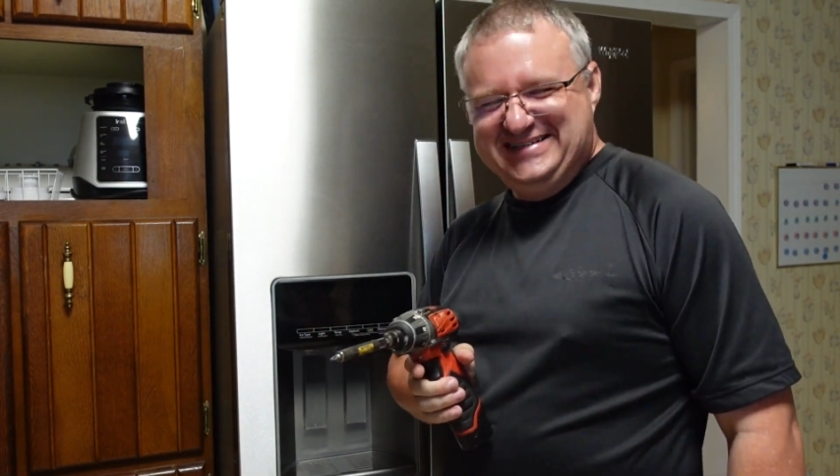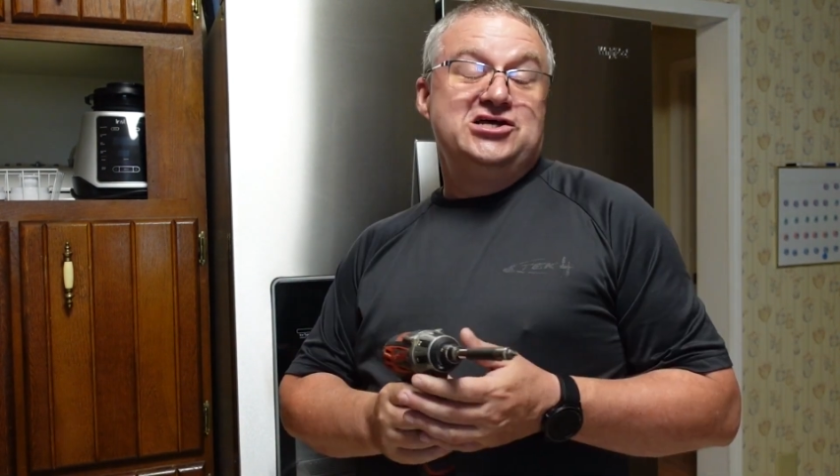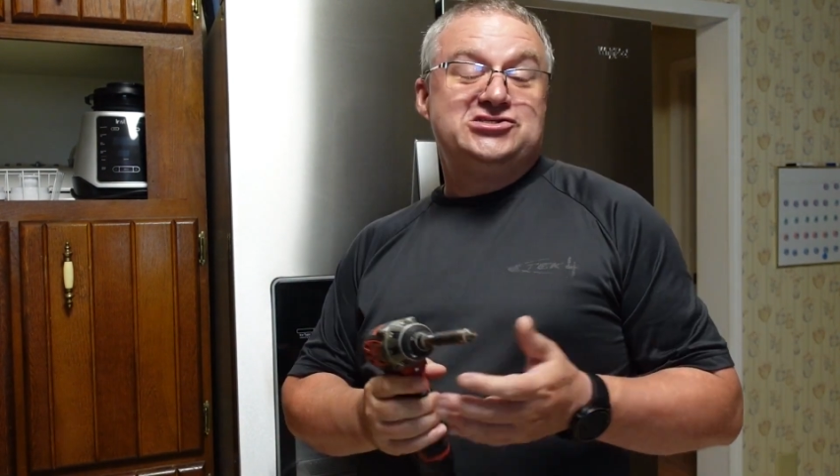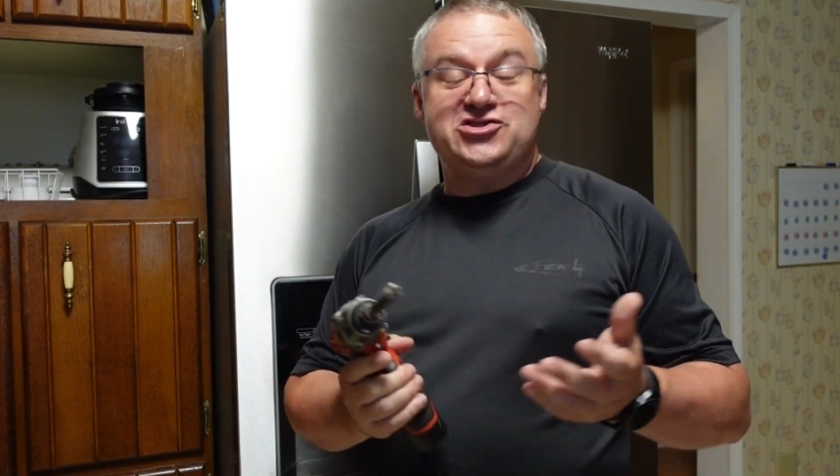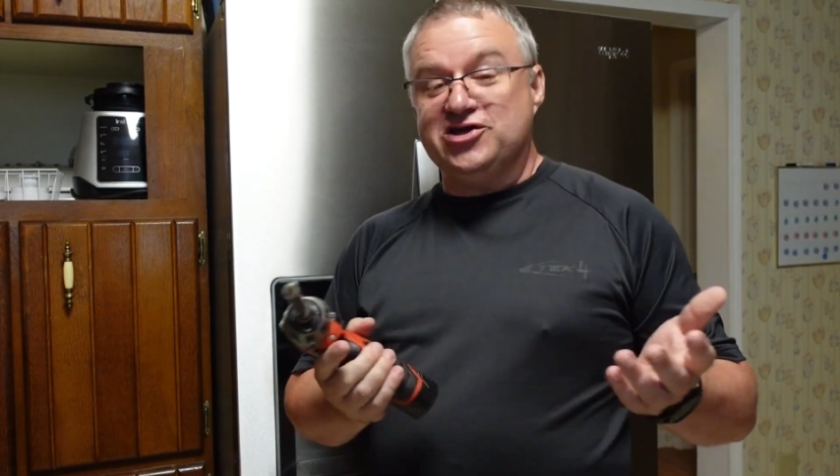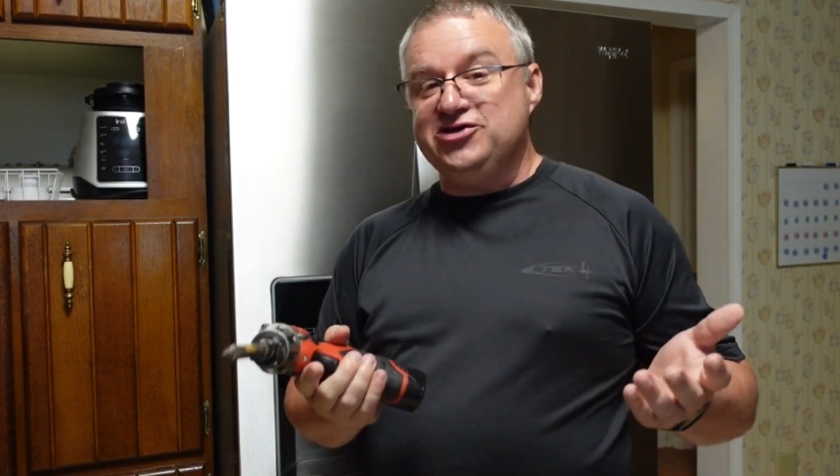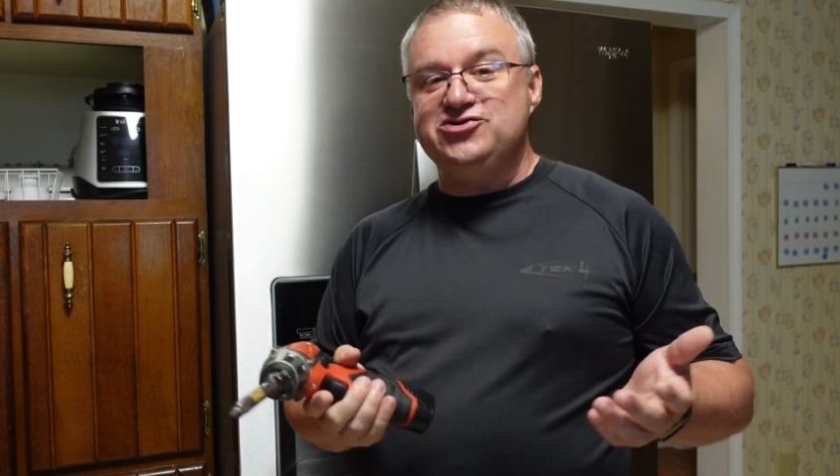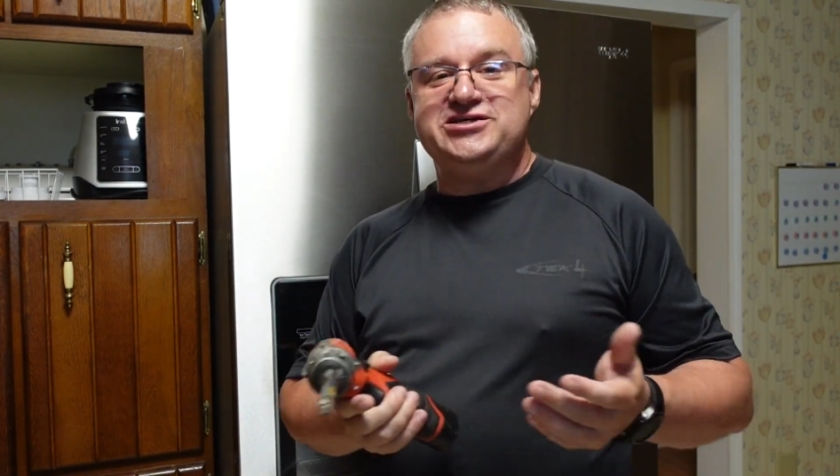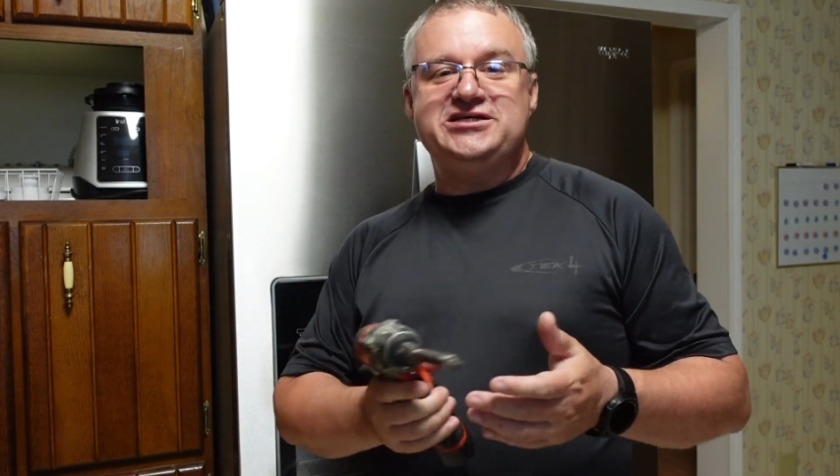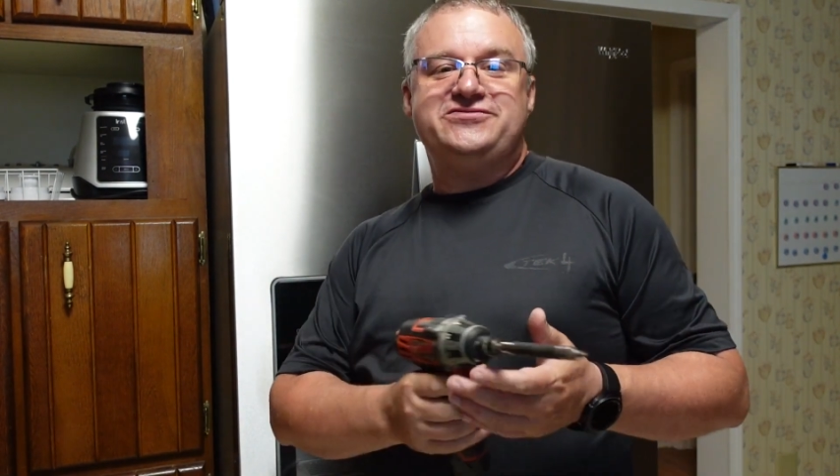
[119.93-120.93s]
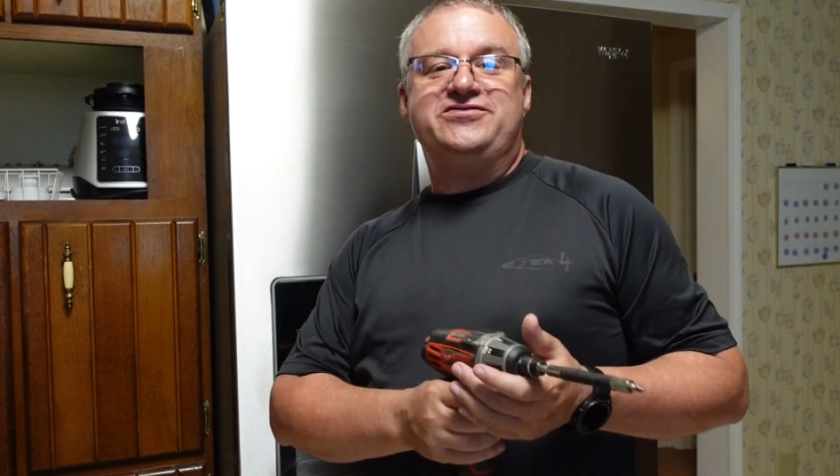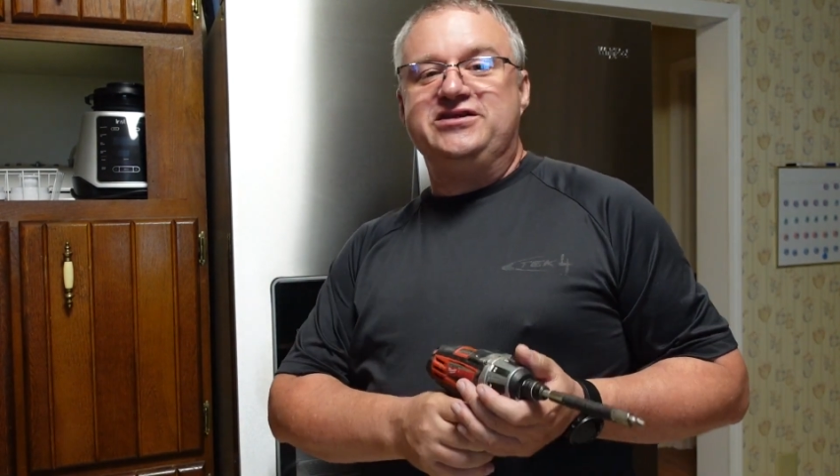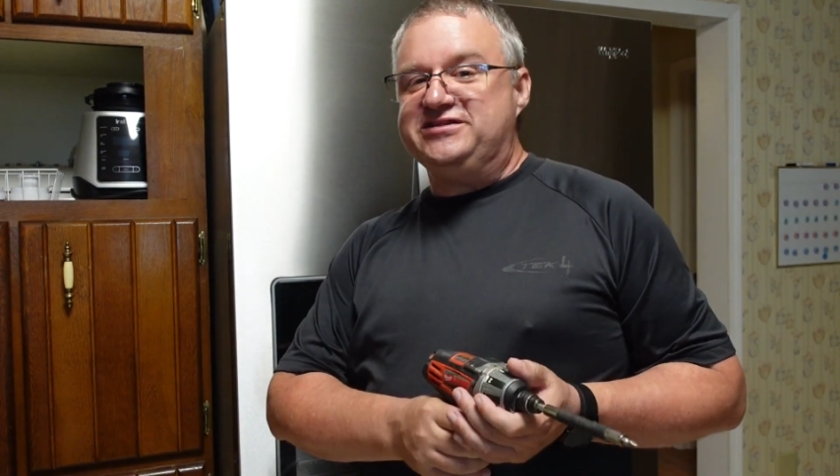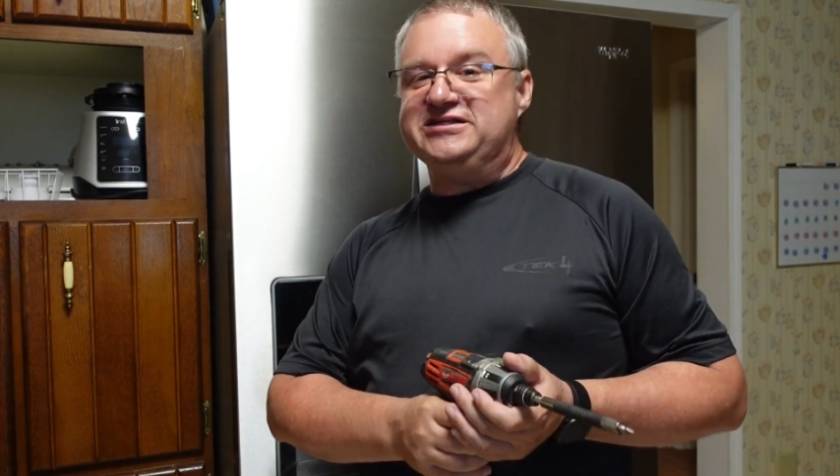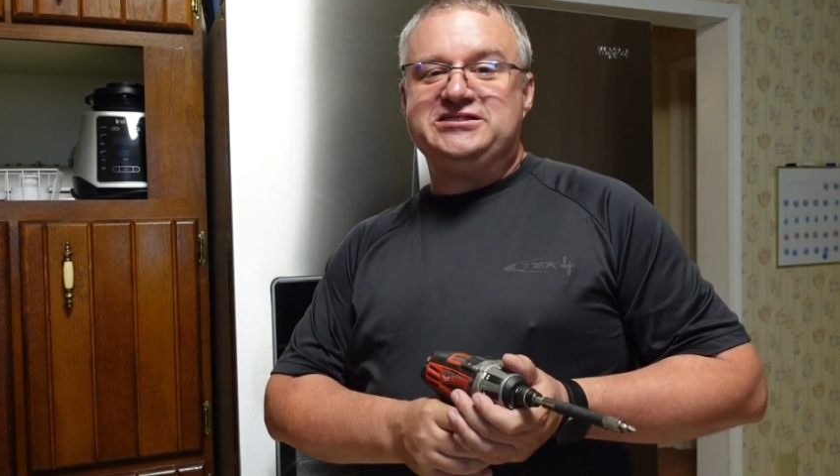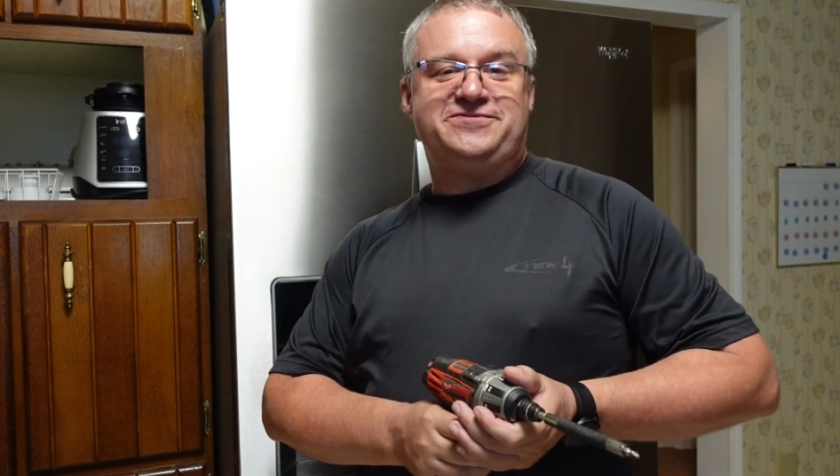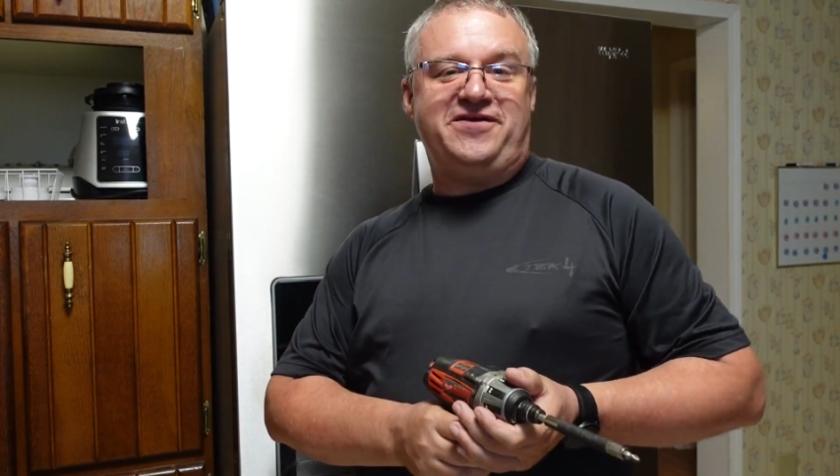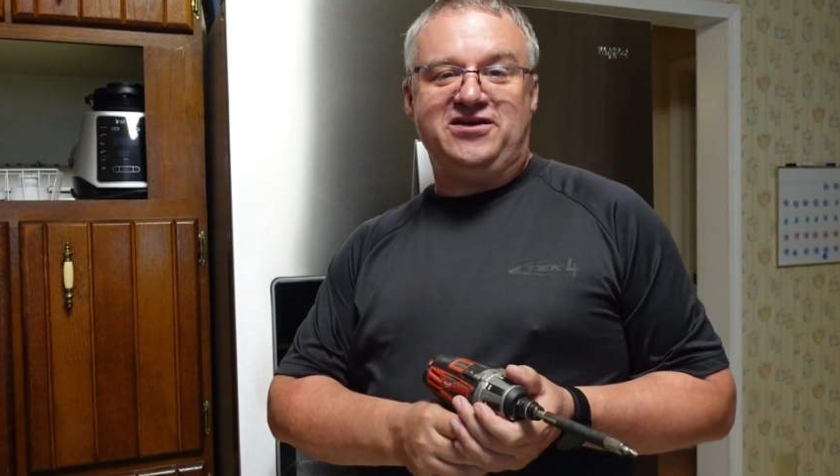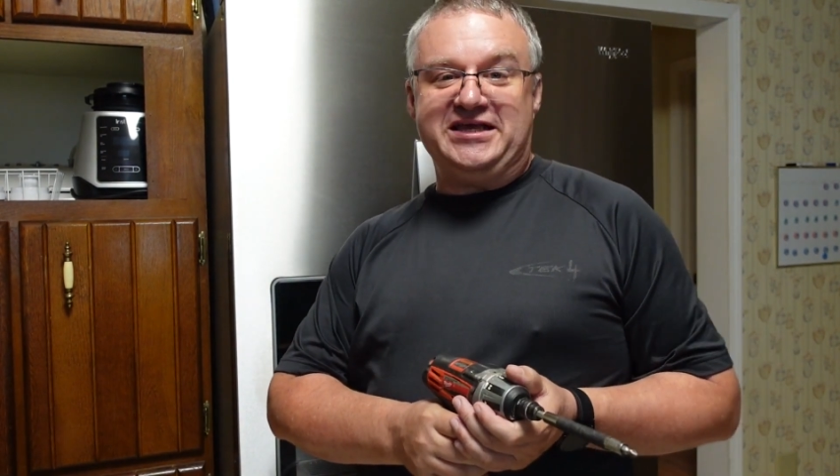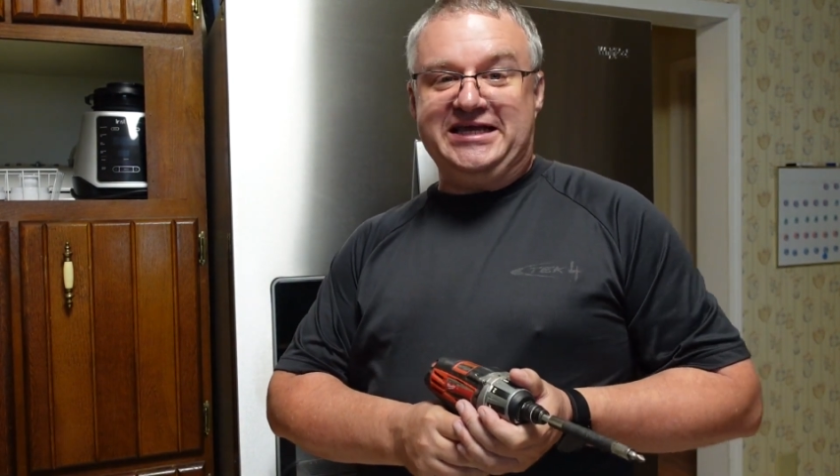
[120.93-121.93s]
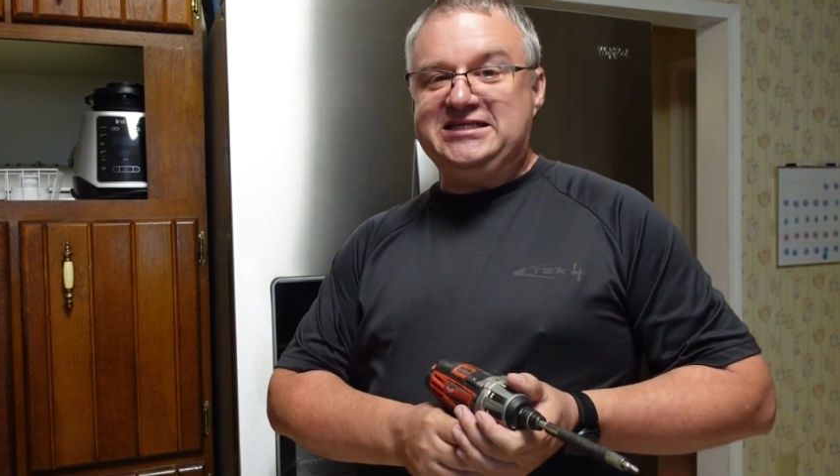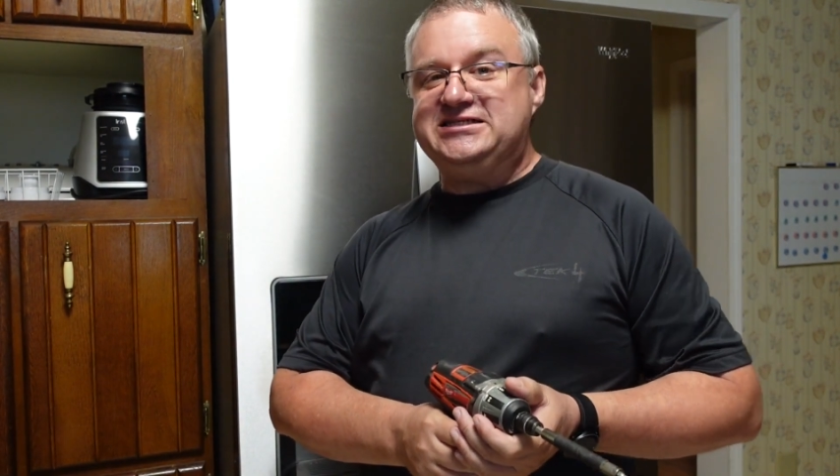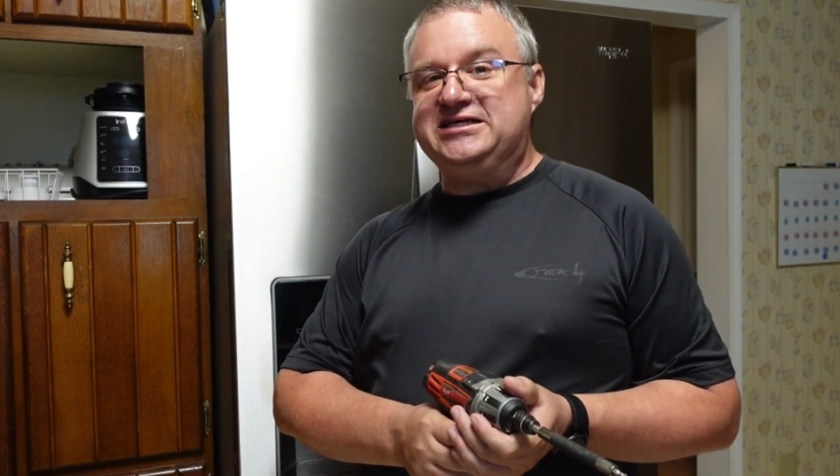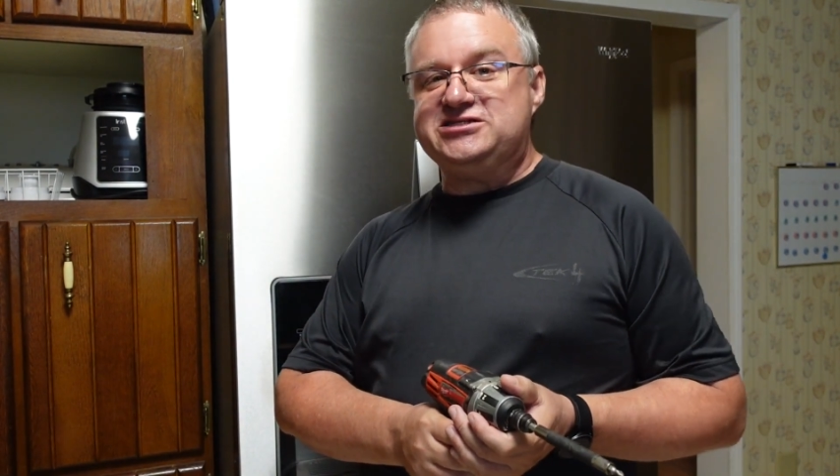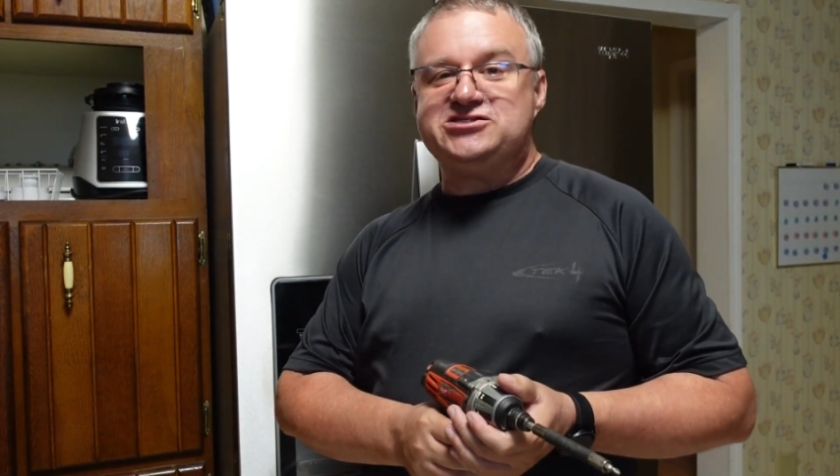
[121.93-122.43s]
So the good news is this is fairly easy in the